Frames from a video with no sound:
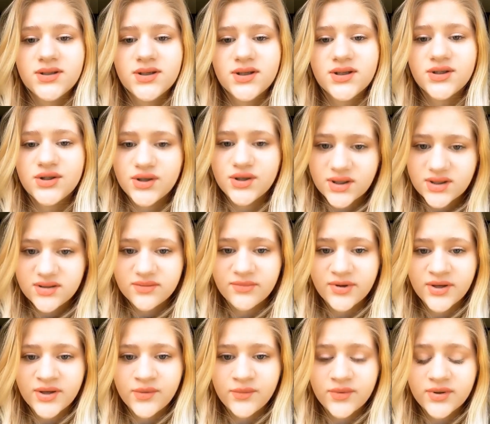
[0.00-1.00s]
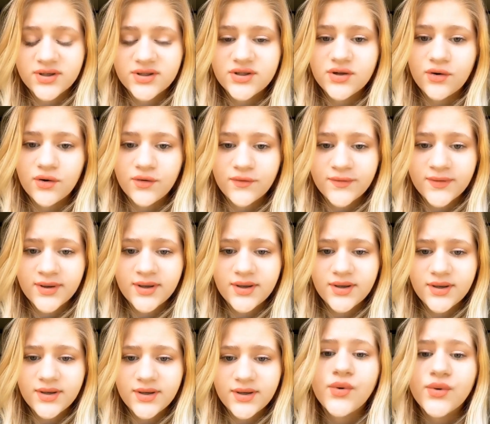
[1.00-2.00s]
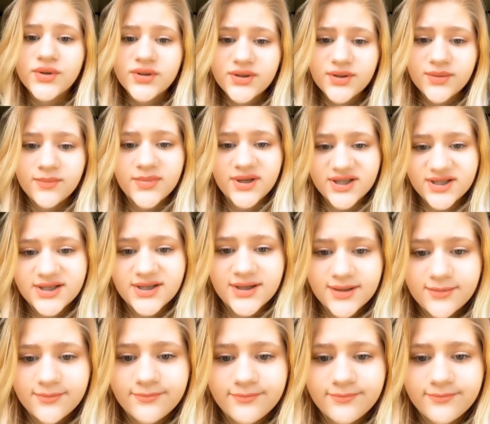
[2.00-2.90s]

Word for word: and trust me, when it's over, you're going to miss it.